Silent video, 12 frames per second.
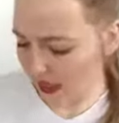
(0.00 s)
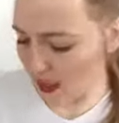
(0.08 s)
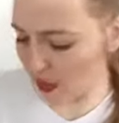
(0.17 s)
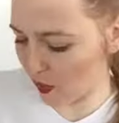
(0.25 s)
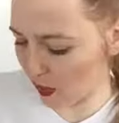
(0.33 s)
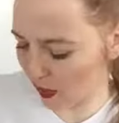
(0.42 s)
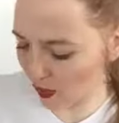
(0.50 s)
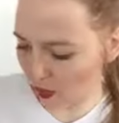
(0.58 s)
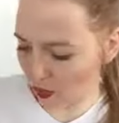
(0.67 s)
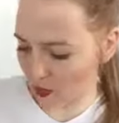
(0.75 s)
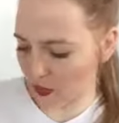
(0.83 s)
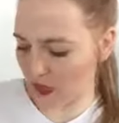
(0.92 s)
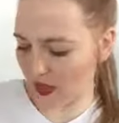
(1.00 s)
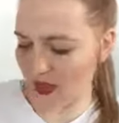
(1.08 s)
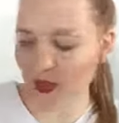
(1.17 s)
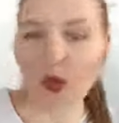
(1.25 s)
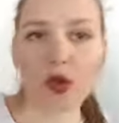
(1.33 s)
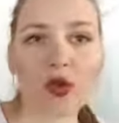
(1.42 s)
just wanted to do a
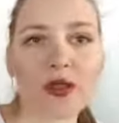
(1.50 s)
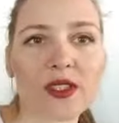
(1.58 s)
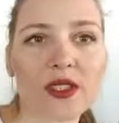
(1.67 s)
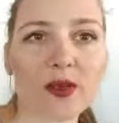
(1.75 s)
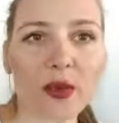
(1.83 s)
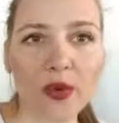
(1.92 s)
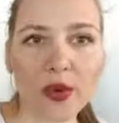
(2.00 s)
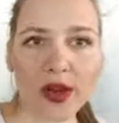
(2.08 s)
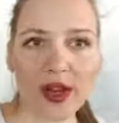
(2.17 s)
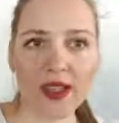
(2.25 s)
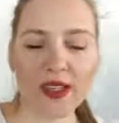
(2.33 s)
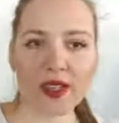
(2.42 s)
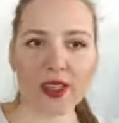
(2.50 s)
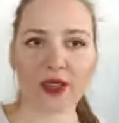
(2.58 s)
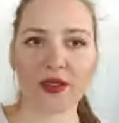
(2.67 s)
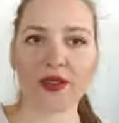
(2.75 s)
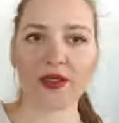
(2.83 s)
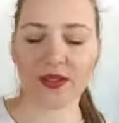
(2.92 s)
small summarize
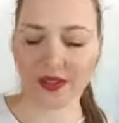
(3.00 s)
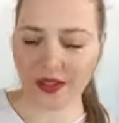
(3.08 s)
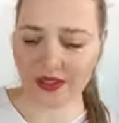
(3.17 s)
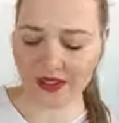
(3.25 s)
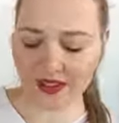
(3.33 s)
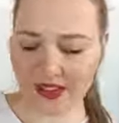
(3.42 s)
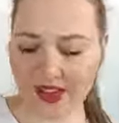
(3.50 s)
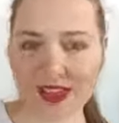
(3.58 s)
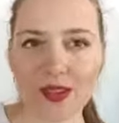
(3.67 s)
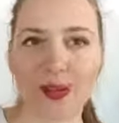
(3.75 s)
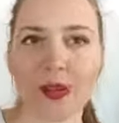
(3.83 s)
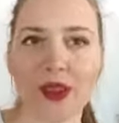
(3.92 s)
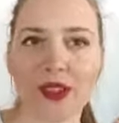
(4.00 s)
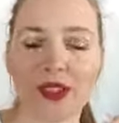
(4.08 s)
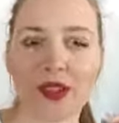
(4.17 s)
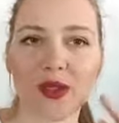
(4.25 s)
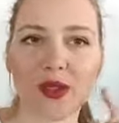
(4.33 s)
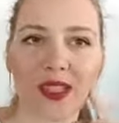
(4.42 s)
of the next part
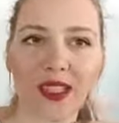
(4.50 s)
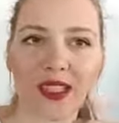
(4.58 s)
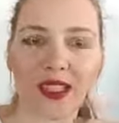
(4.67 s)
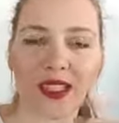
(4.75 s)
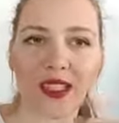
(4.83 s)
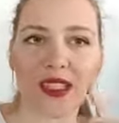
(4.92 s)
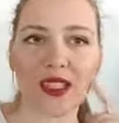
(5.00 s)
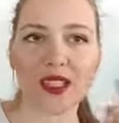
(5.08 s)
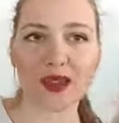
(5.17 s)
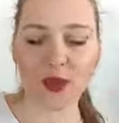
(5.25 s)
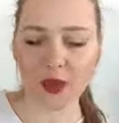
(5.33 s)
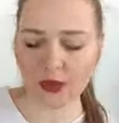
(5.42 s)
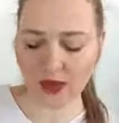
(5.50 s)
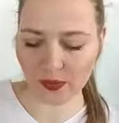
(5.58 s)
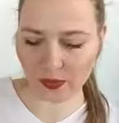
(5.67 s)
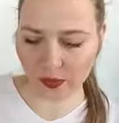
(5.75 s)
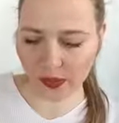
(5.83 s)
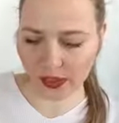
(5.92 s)
that you're gonna see that is called
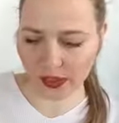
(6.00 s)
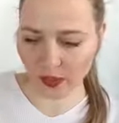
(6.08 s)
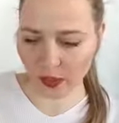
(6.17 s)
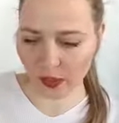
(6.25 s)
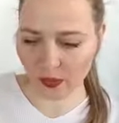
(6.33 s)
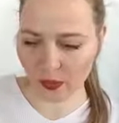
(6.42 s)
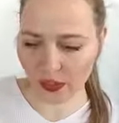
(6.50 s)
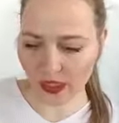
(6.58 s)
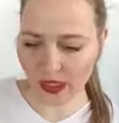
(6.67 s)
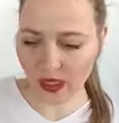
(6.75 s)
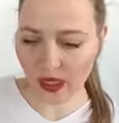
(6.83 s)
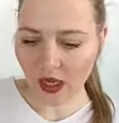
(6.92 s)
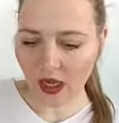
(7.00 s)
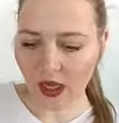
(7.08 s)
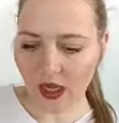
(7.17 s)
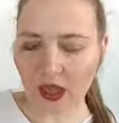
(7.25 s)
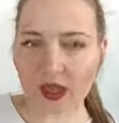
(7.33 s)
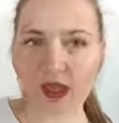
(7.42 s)
pre-op.
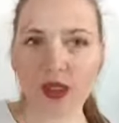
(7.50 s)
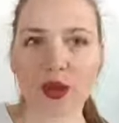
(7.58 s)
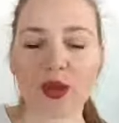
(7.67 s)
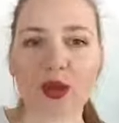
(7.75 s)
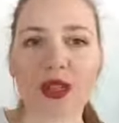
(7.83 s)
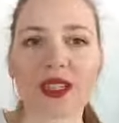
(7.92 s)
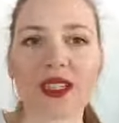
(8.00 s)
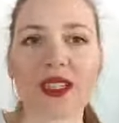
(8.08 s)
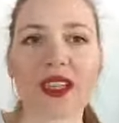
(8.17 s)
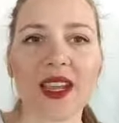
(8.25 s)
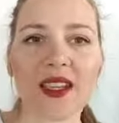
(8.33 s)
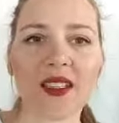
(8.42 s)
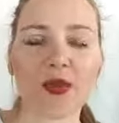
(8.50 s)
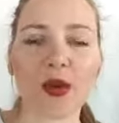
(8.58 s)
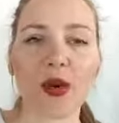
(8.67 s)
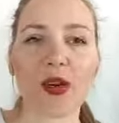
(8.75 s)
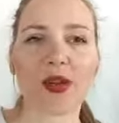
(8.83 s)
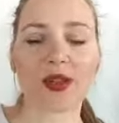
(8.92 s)
So in the next
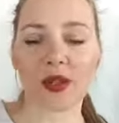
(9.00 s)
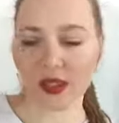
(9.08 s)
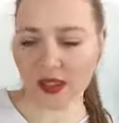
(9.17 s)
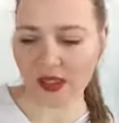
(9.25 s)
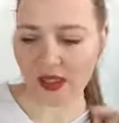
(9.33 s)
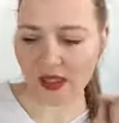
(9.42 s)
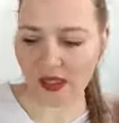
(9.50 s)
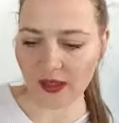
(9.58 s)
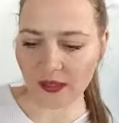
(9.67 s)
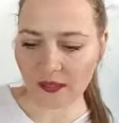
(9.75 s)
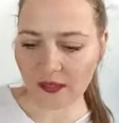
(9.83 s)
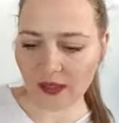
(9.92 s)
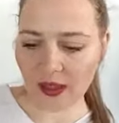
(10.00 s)
part, you're gonna see